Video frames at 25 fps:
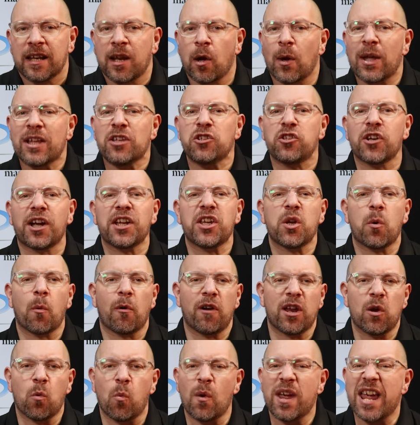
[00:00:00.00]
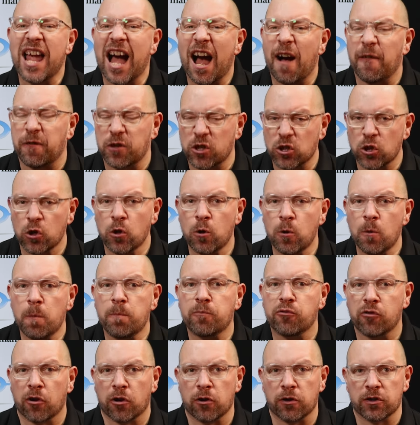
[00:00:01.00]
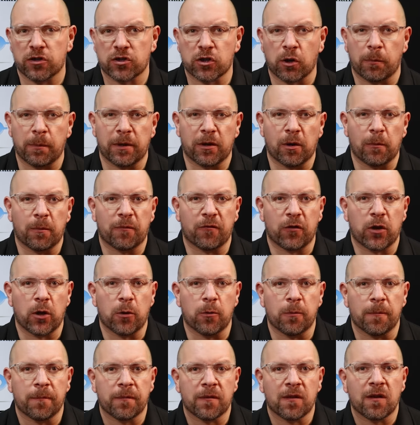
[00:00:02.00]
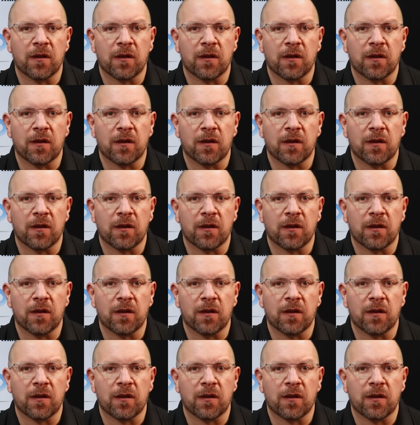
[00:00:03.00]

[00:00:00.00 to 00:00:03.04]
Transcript: Now in January we have two products coming up for you.